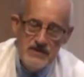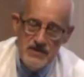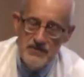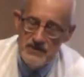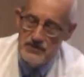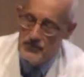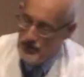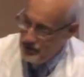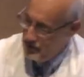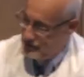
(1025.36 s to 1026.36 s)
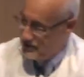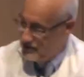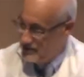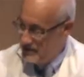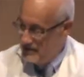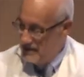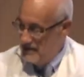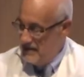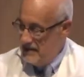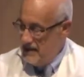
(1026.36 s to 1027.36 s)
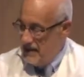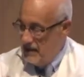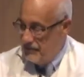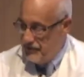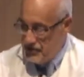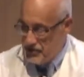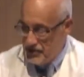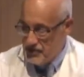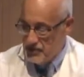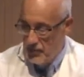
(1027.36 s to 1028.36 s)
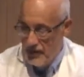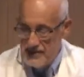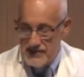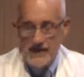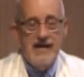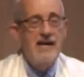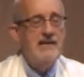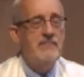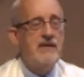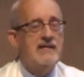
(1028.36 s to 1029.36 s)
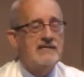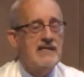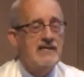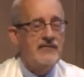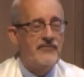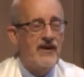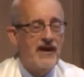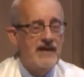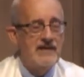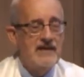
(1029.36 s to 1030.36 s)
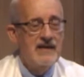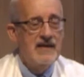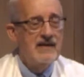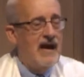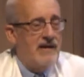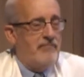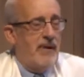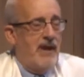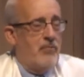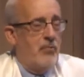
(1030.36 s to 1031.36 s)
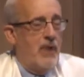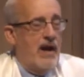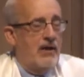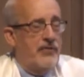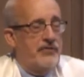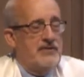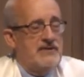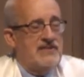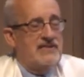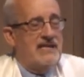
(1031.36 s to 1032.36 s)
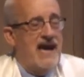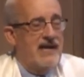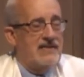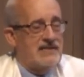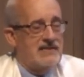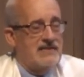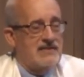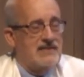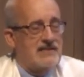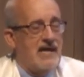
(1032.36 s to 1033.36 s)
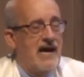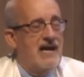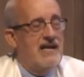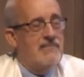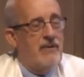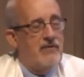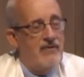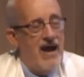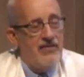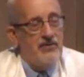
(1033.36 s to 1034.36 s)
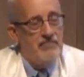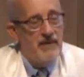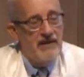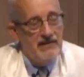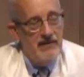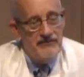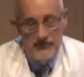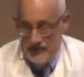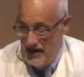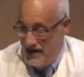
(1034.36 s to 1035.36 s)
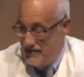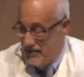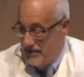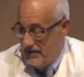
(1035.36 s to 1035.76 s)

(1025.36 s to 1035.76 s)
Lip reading: to its roots. Help the church once again be identified not by wealth and status in society, but rather by love of neighbor.